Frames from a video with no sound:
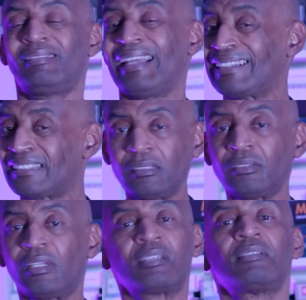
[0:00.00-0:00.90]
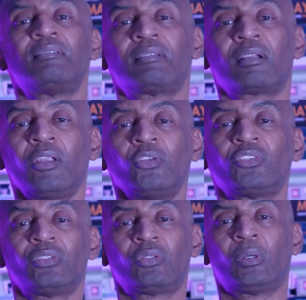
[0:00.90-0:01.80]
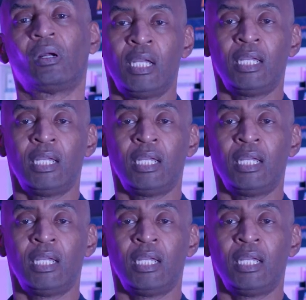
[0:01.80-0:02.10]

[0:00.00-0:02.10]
That still doesn't close the door.